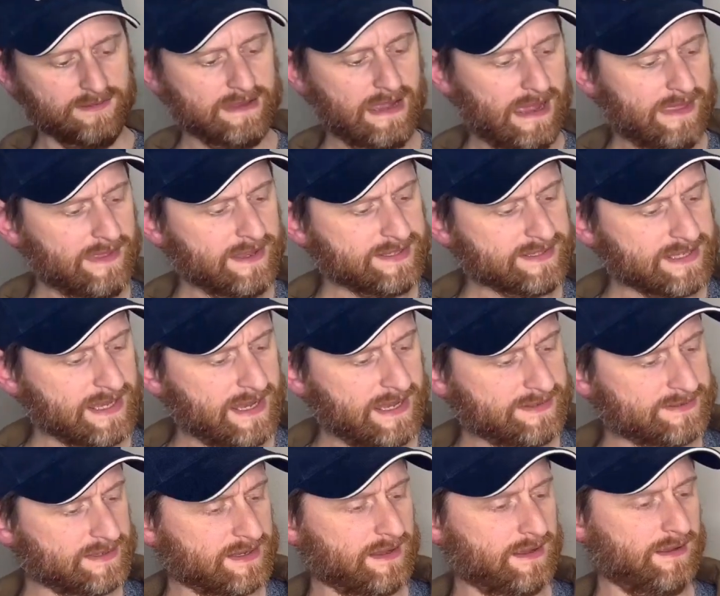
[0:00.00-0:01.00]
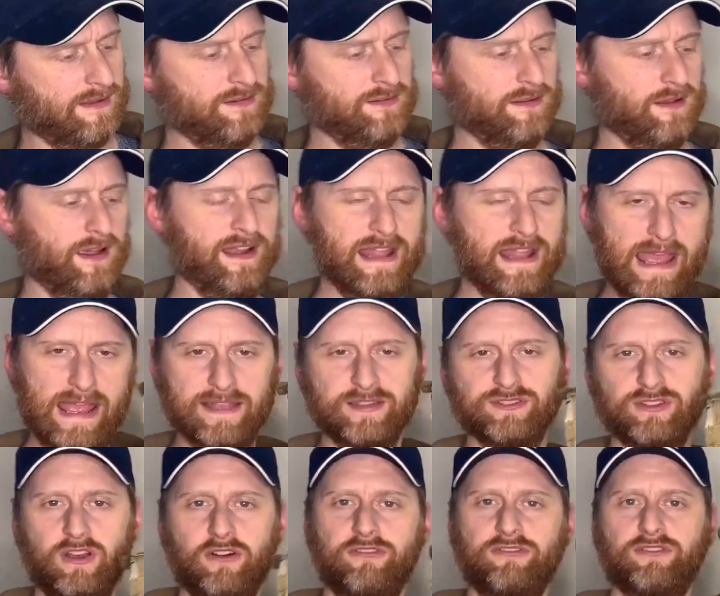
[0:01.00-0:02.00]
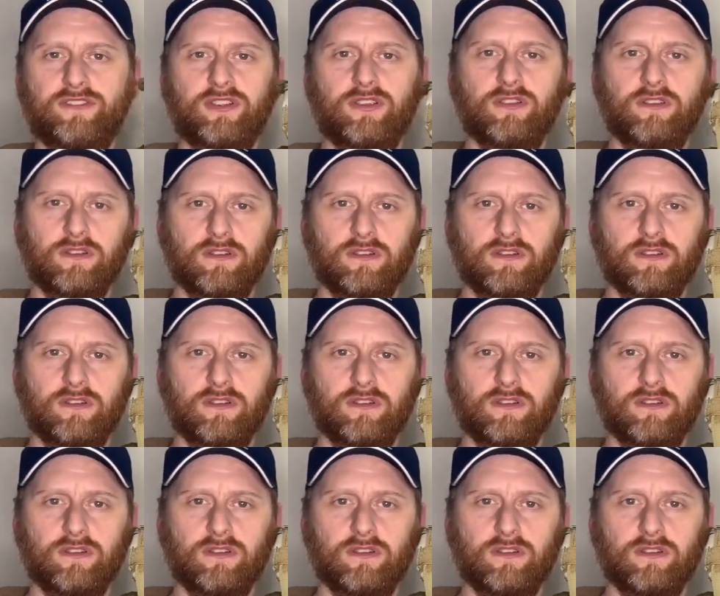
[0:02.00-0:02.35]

Now this is an Airsoft